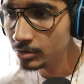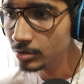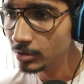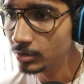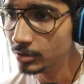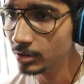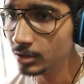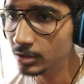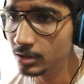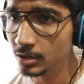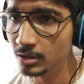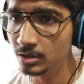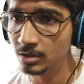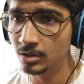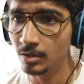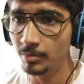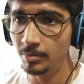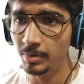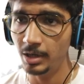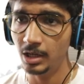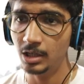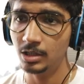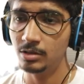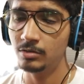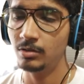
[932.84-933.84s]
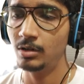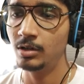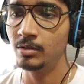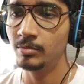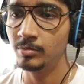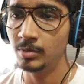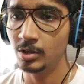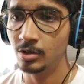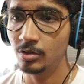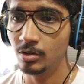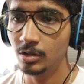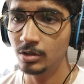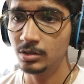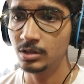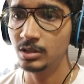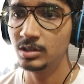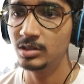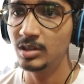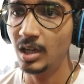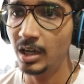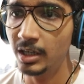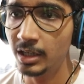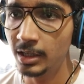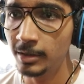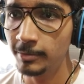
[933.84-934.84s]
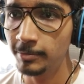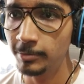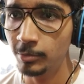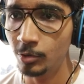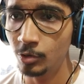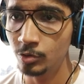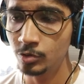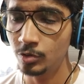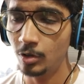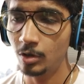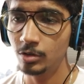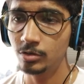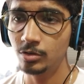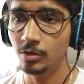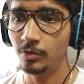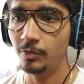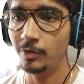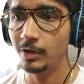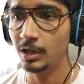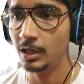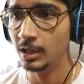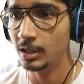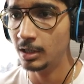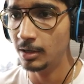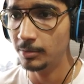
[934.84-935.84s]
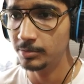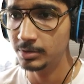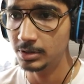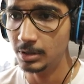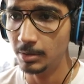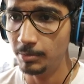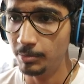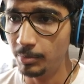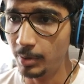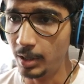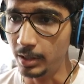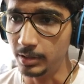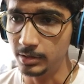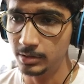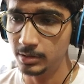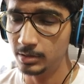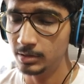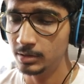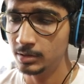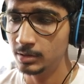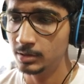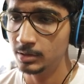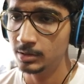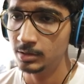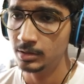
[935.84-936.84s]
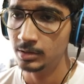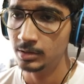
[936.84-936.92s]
So this is the best one because the standing pose also filling up some parts.